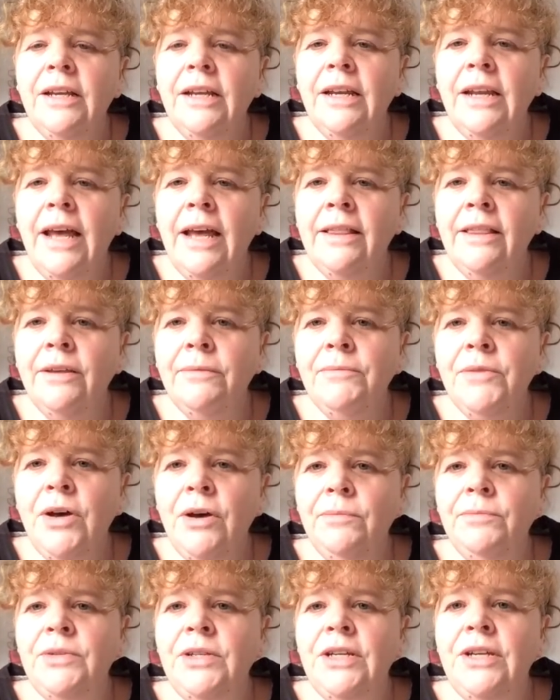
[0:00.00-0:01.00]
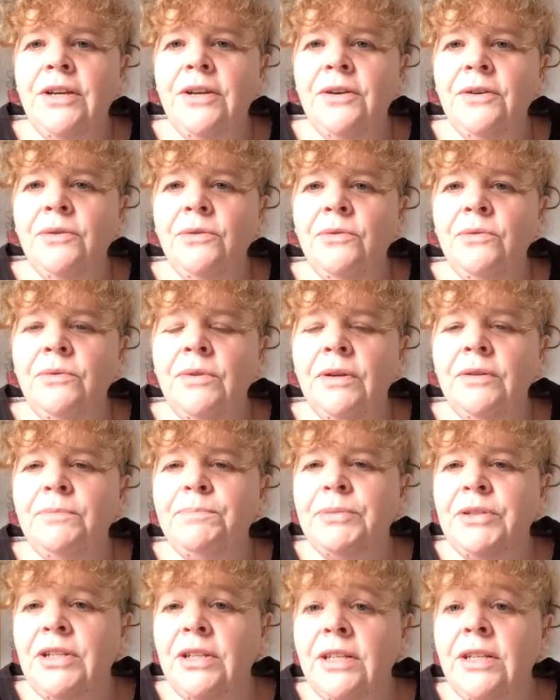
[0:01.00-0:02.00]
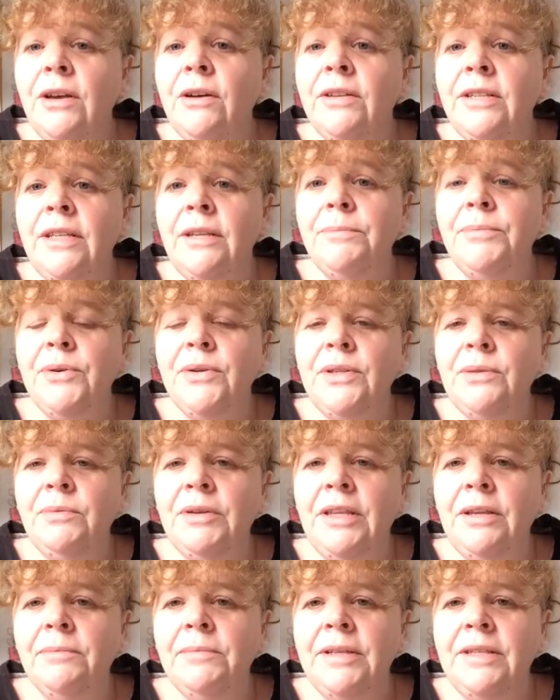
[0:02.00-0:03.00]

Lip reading: Let them come to you, discuss the books with them.